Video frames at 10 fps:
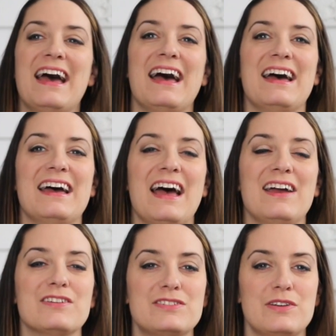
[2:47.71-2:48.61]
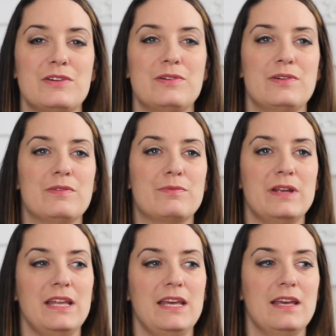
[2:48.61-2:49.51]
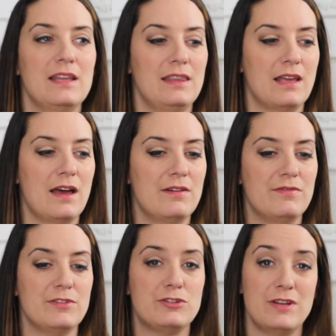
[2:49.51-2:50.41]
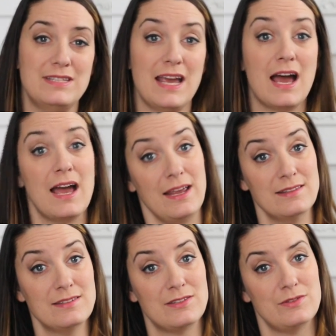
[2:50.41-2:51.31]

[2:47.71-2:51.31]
I also really love Tracy Hines,